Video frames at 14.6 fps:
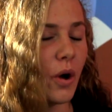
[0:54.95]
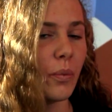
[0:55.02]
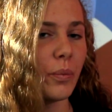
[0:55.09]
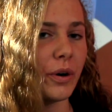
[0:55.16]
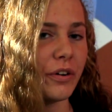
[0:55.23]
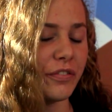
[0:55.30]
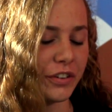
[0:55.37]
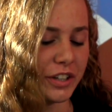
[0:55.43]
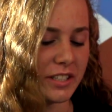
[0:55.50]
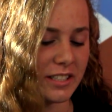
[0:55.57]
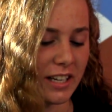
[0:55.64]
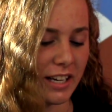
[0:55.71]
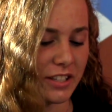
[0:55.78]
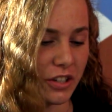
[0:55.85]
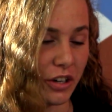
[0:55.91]
Well,
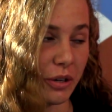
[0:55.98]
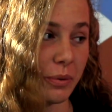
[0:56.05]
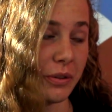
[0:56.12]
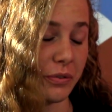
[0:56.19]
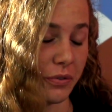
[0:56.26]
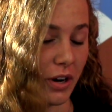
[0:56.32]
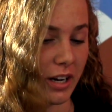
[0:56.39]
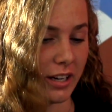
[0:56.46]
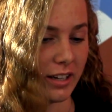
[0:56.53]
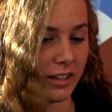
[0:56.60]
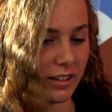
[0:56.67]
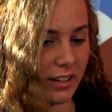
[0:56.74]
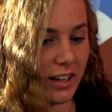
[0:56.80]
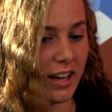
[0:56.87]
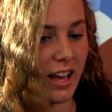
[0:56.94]
first I started with
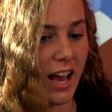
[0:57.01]
running,